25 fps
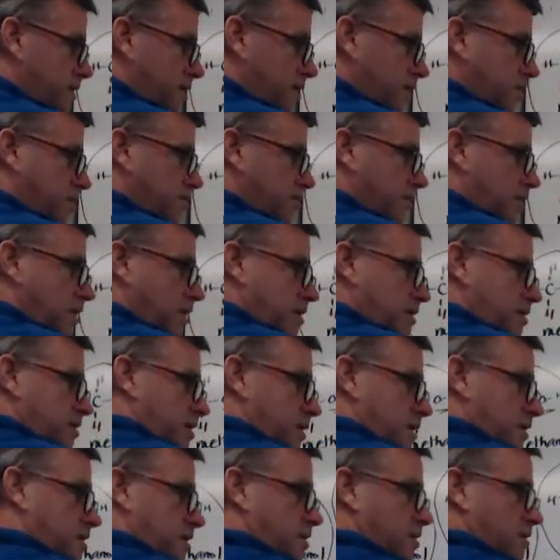to 3
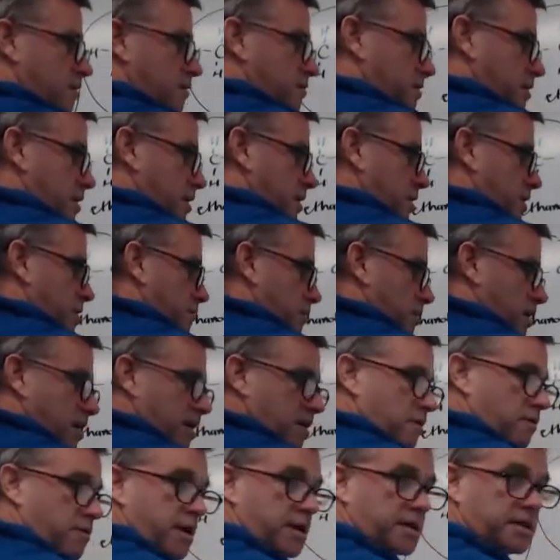to 2 to 3.
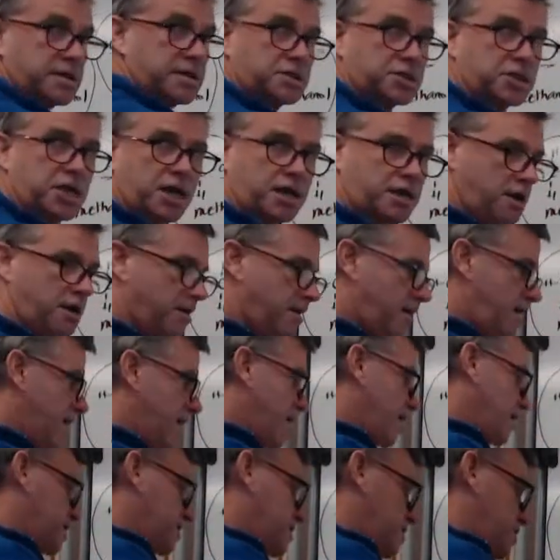Quickly check our
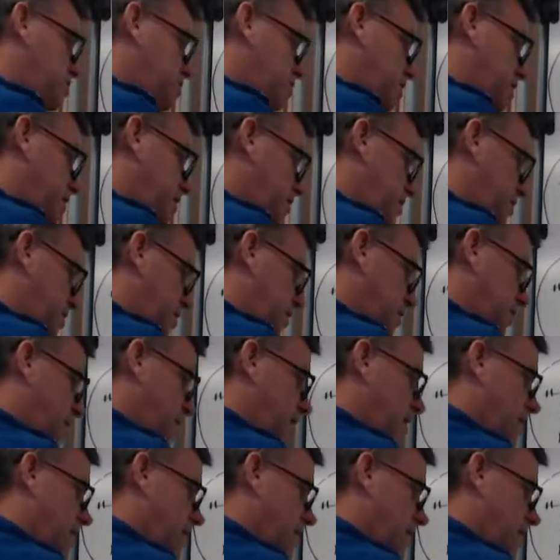oxygens.